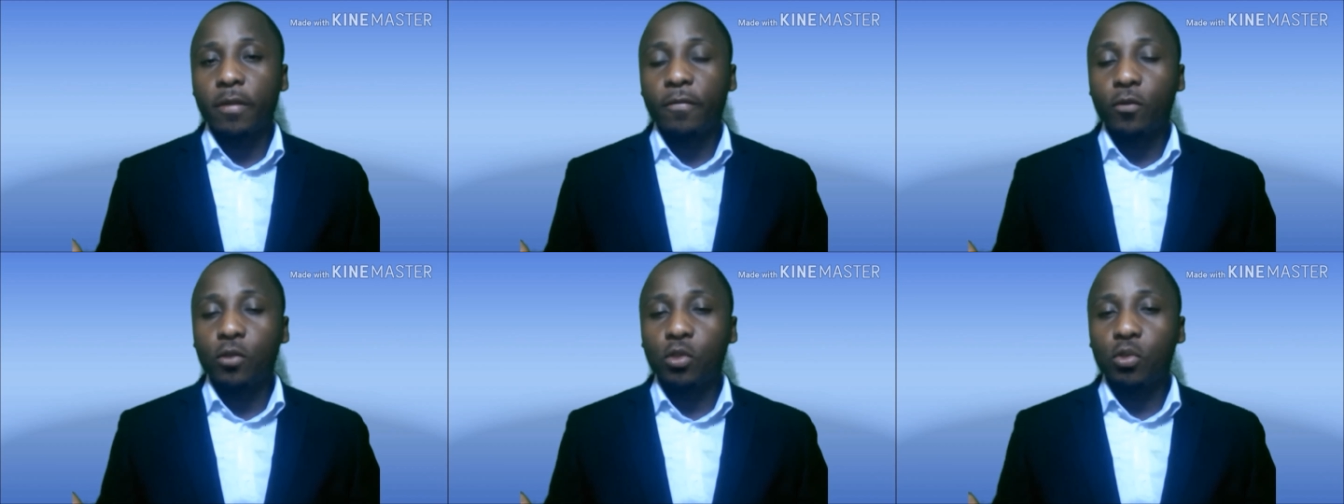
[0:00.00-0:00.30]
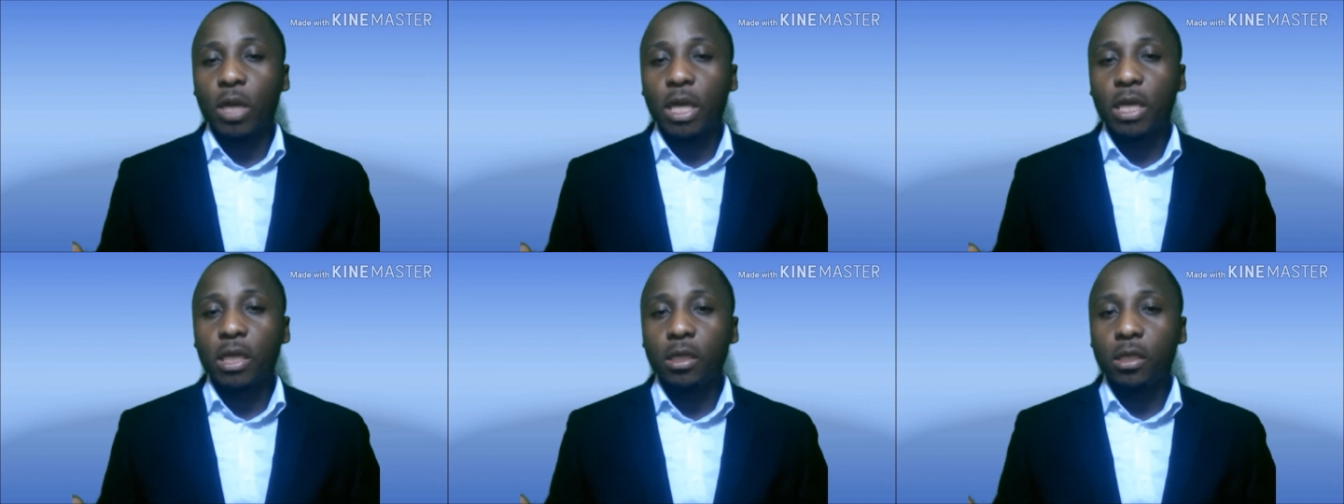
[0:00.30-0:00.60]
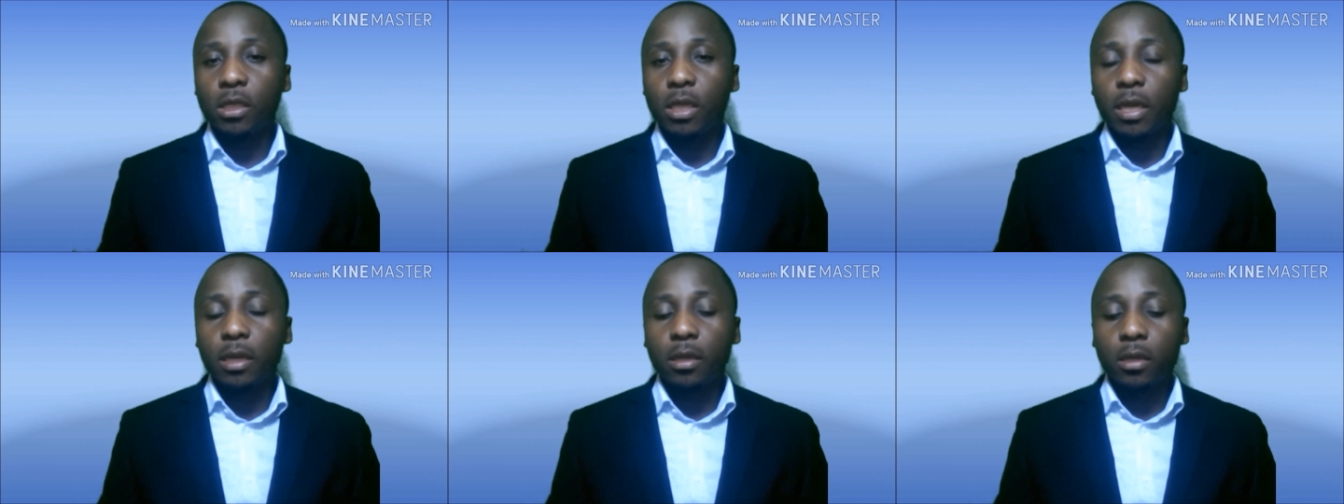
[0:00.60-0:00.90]
photo
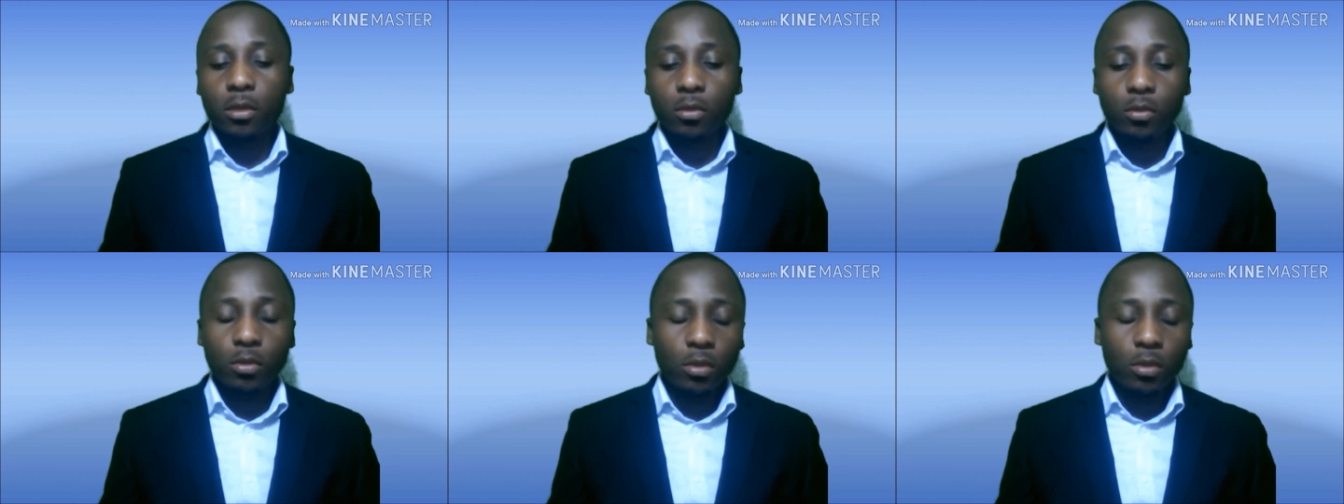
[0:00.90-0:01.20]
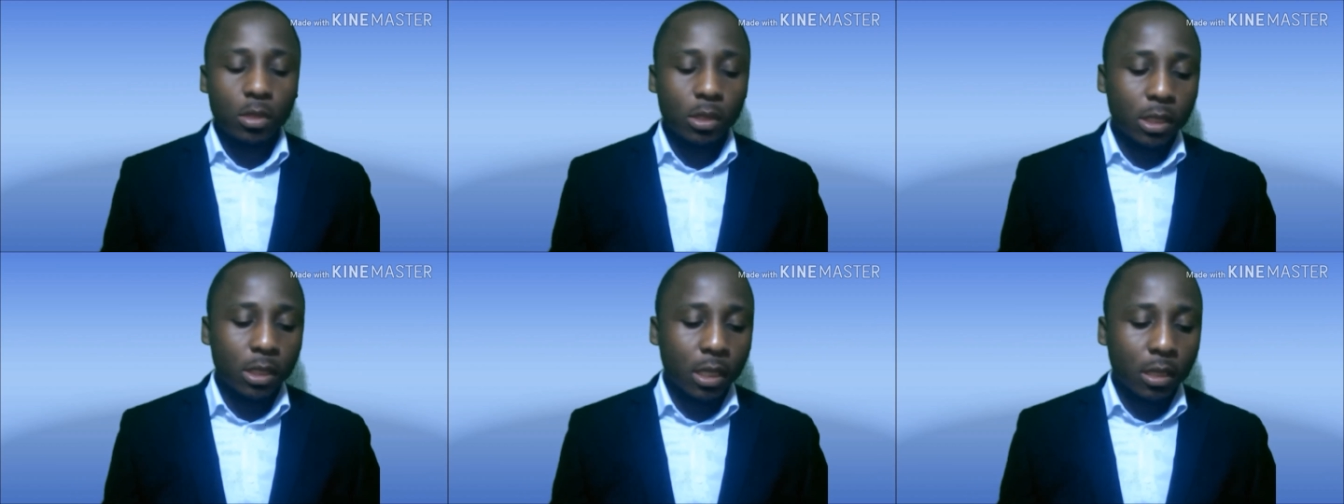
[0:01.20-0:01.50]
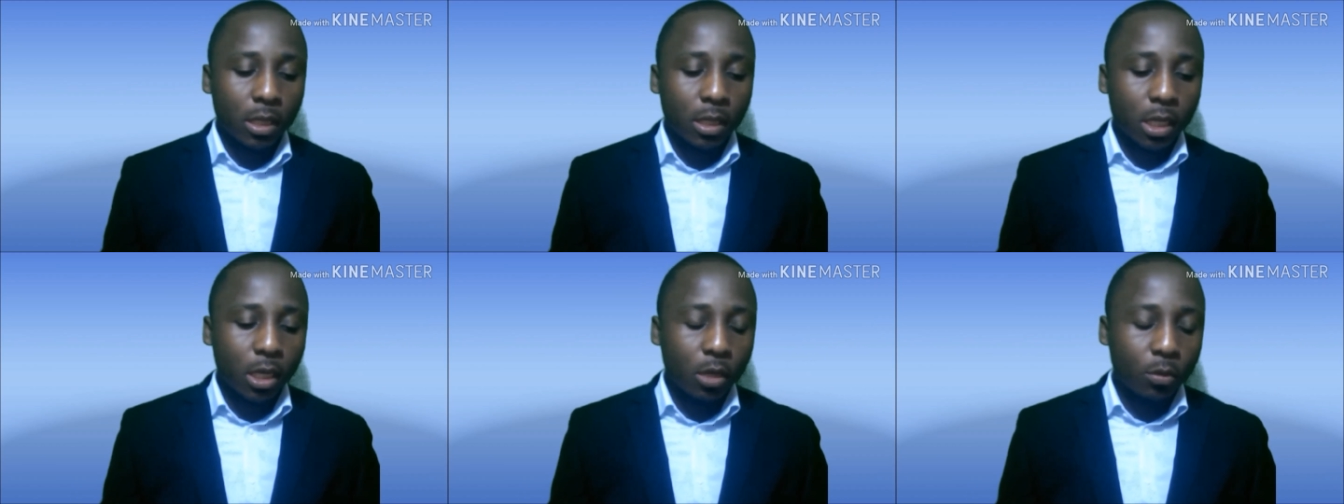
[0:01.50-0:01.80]
ID, that
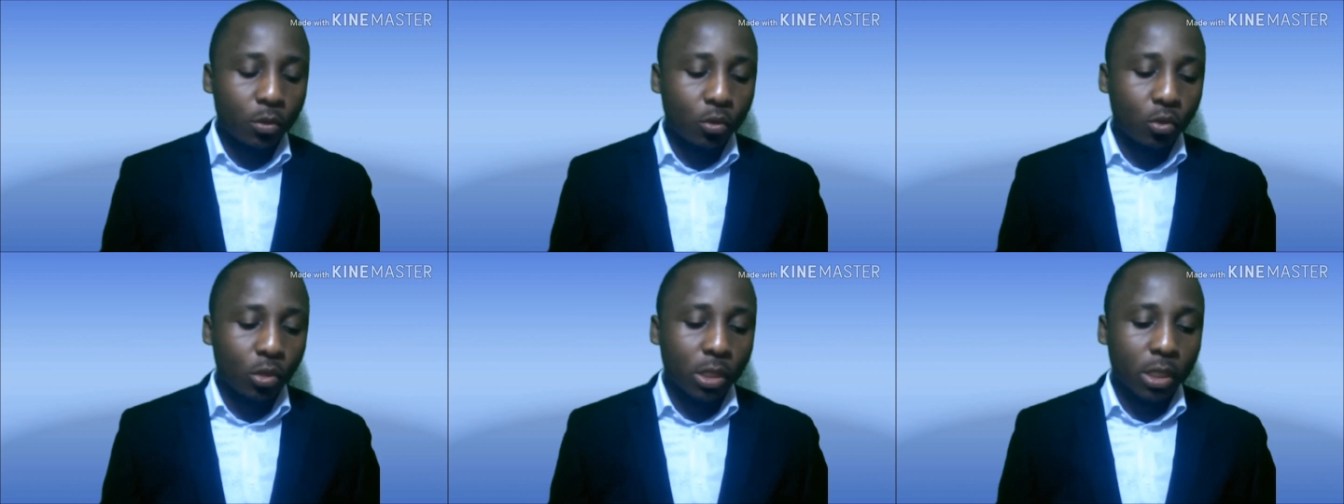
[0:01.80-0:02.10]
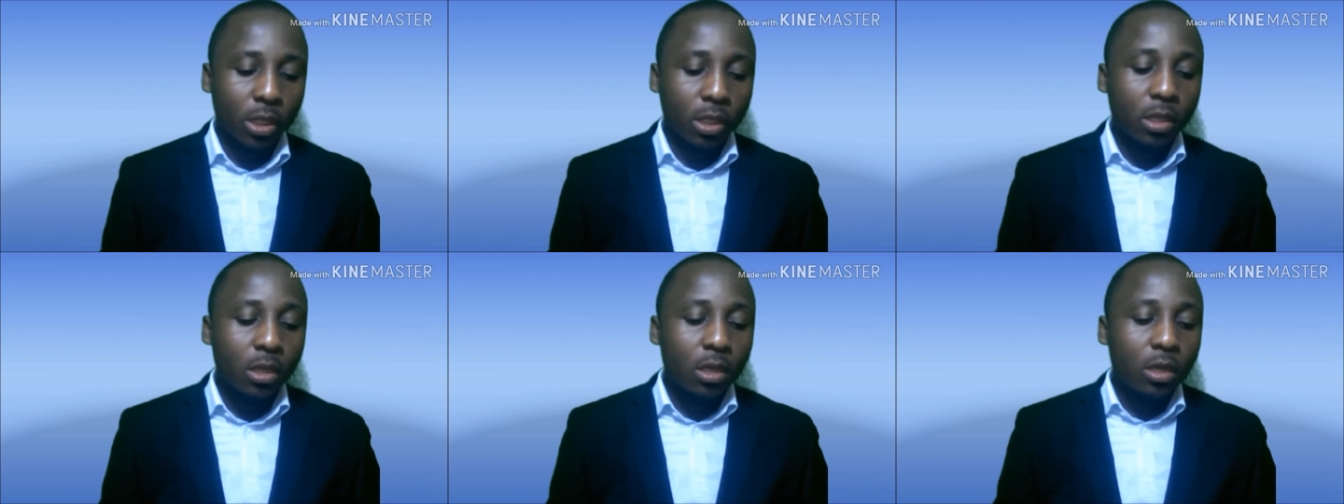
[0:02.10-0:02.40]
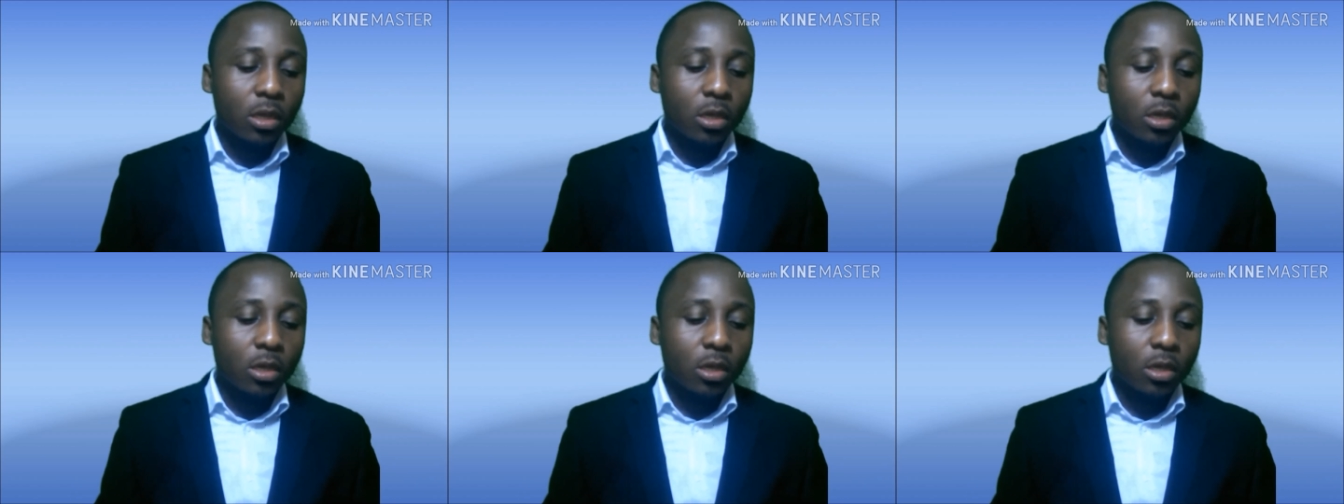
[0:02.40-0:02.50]
will be okay.